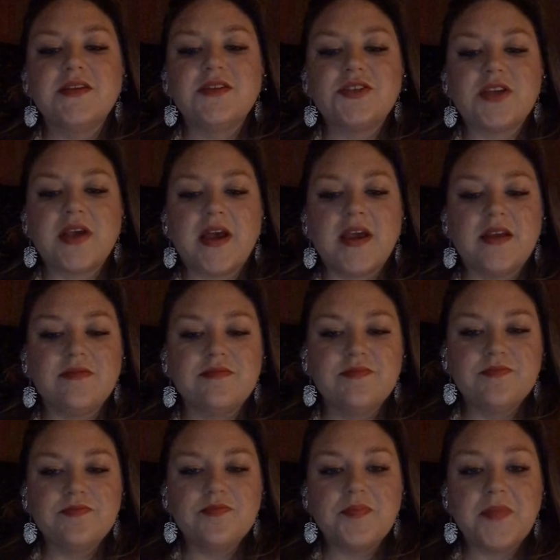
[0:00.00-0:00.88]

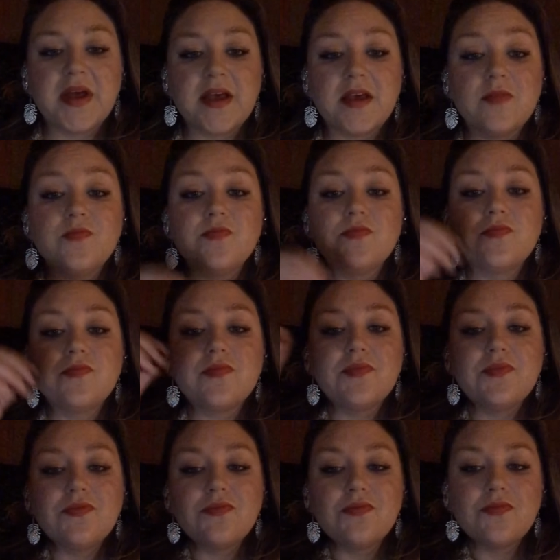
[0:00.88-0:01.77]
shine. But
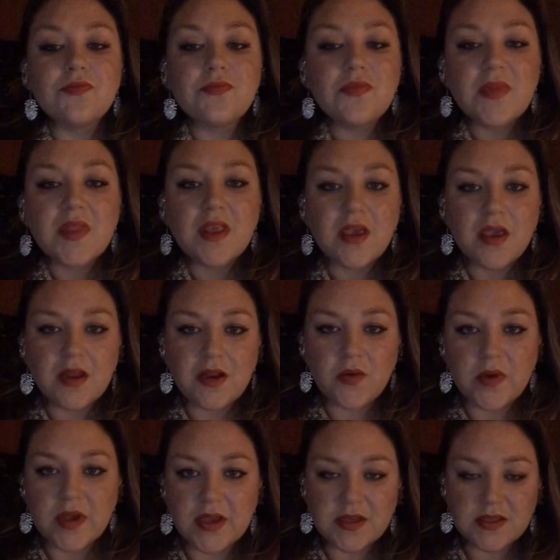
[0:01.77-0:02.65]

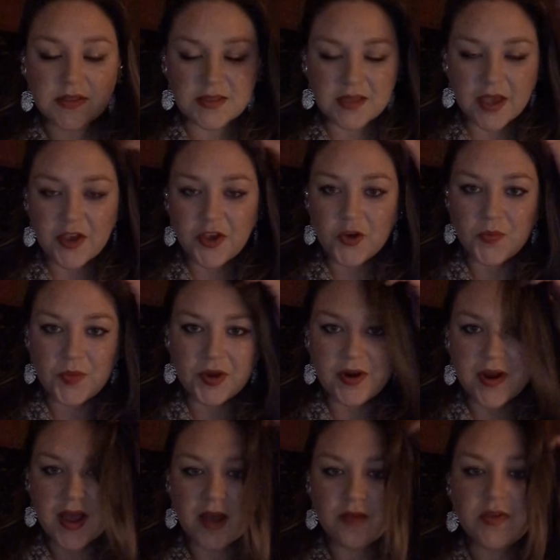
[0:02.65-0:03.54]
anyways, I hope
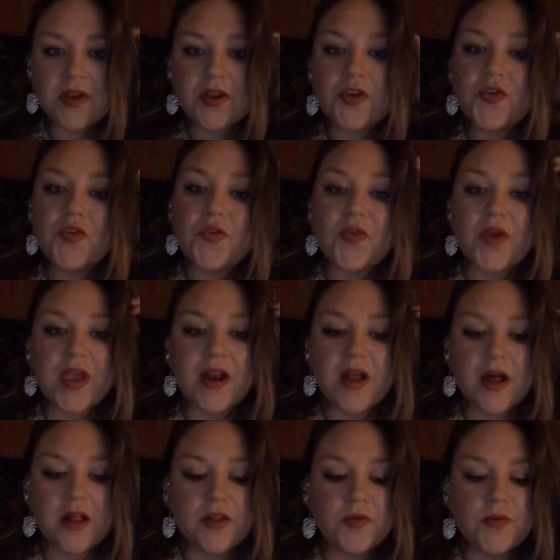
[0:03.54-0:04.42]
you're having a great
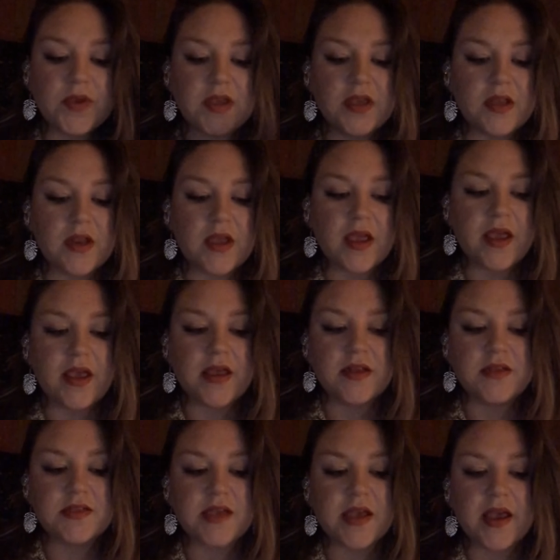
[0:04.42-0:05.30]
Halloween,
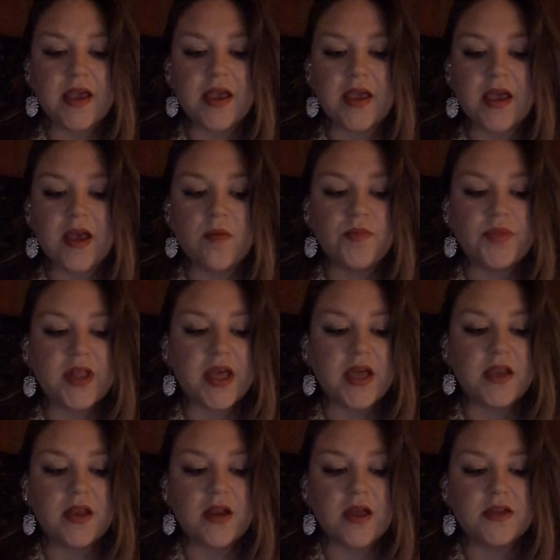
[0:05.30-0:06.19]
and I am
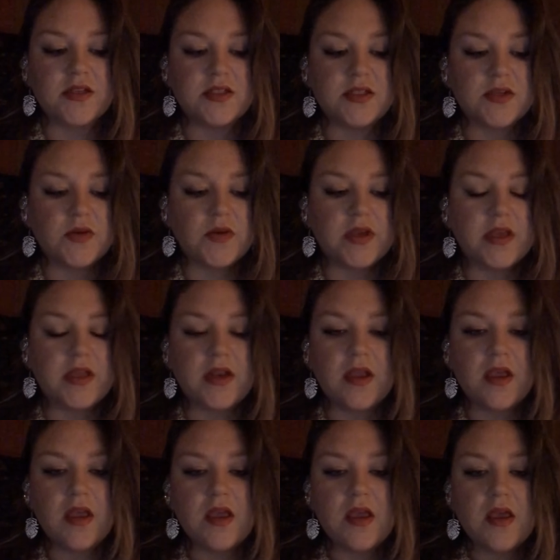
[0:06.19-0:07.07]
planning on
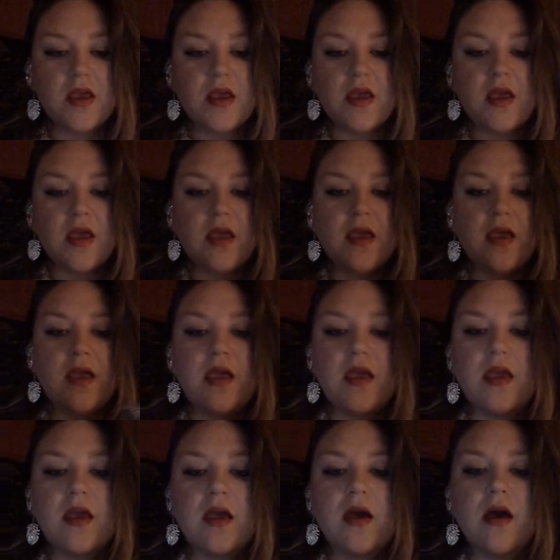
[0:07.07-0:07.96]
doing
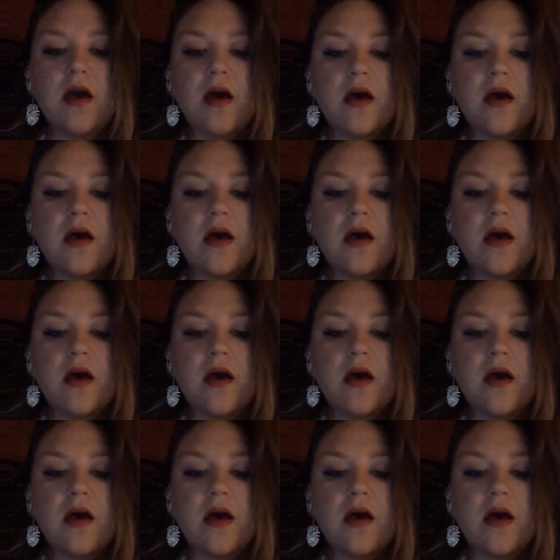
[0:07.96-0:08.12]
a